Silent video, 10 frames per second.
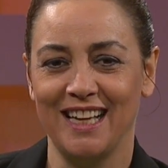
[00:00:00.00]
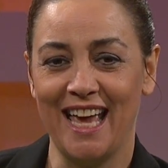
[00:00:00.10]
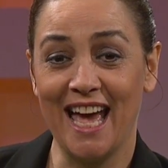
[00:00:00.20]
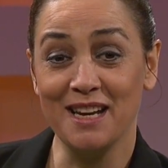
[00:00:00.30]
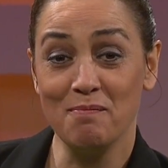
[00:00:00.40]

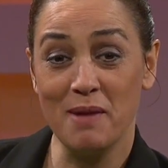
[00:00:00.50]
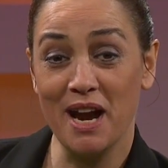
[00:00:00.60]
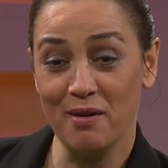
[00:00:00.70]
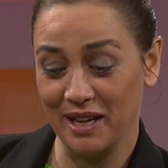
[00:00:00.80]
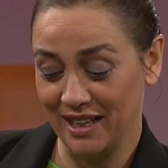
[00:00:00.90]
And
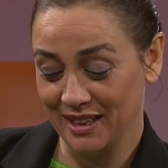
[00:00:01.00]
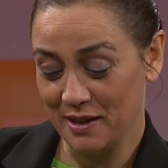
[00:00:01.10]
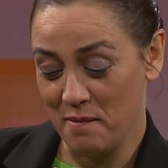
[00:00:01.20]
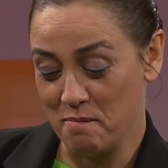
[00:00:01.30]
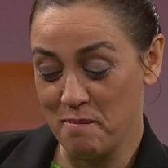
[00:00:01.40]
Mary,
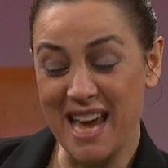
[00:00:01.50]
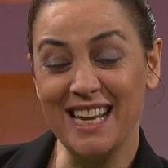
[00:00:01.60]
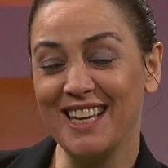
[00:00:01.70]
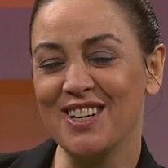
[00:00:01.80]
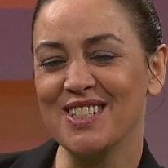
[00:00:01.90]

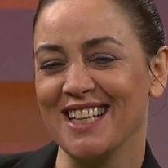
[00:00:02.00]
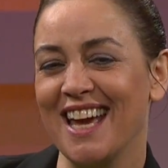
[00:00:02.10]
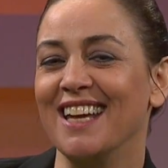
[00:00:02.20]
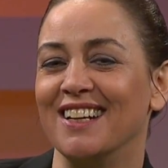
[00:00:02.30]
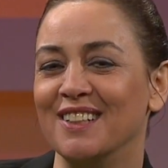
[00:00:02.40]
many years
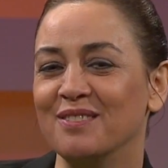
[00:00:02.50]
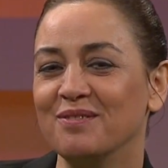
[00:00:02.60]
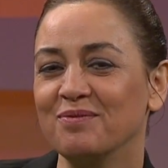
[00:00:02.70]
later,